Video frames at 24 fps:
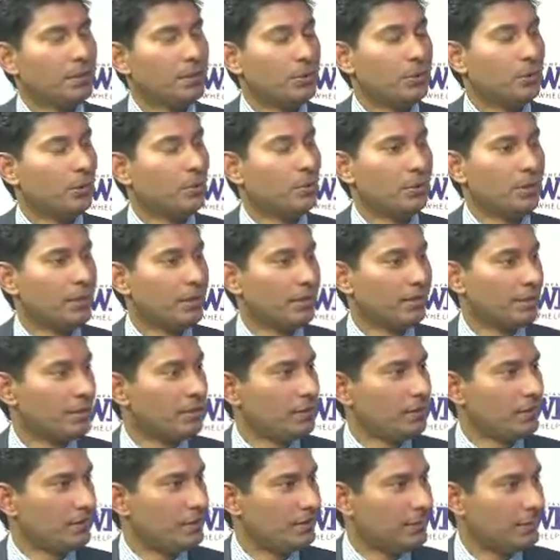
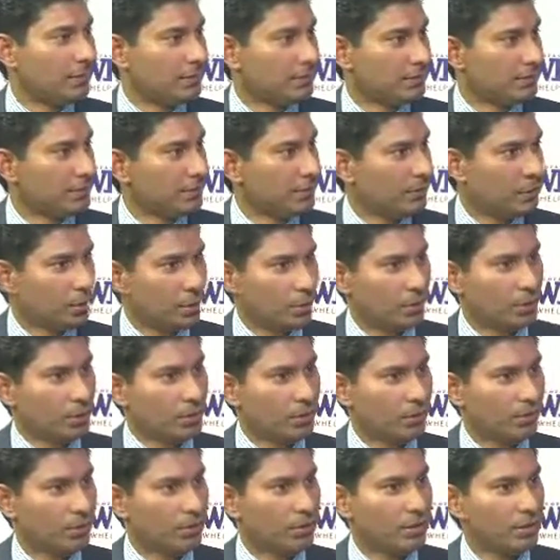Where does the
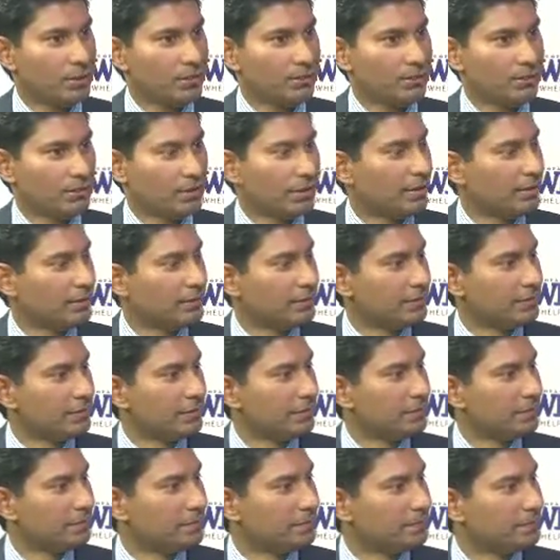law stand
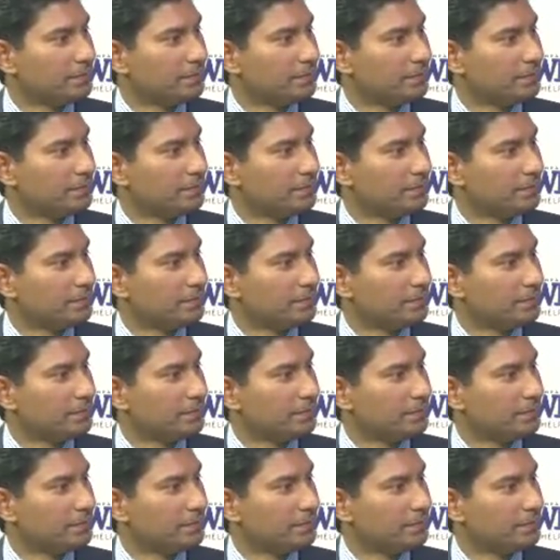there?